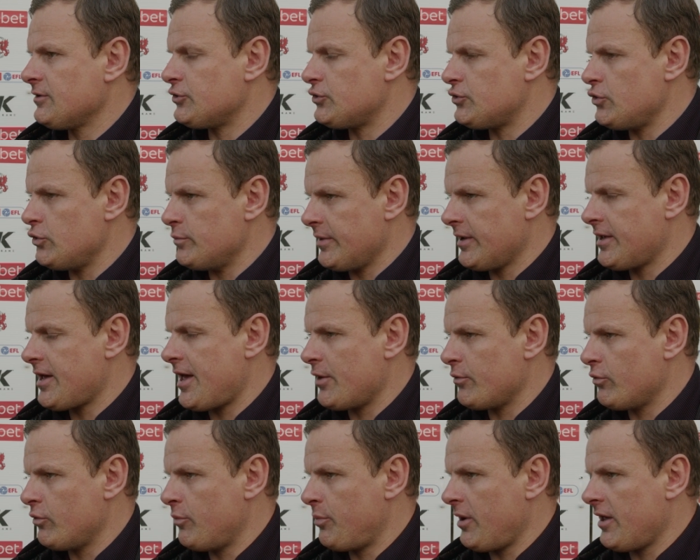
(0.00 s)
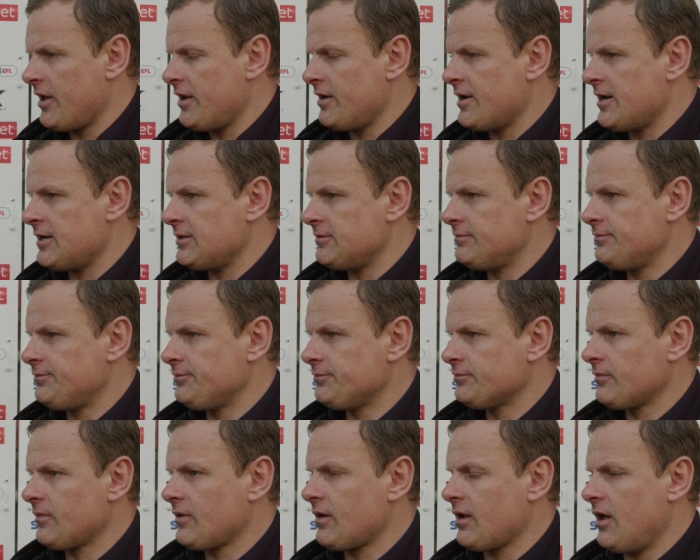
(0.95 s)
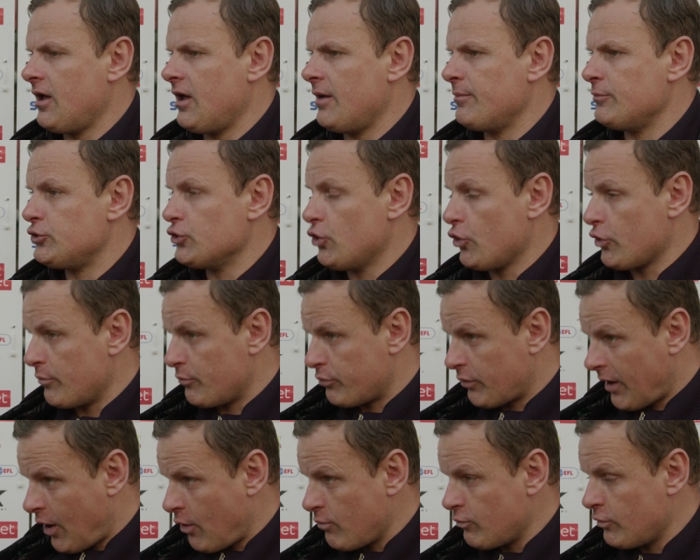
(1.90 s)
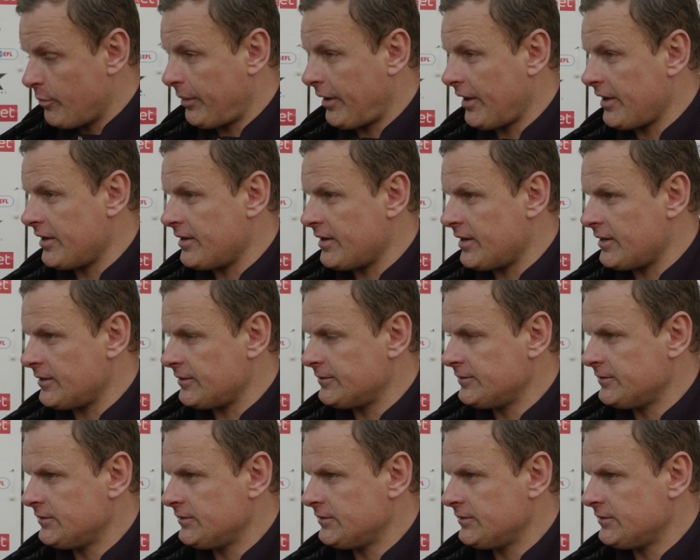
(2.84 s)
Duke McKenna will play in that. Um, Jordan Brown will play in that.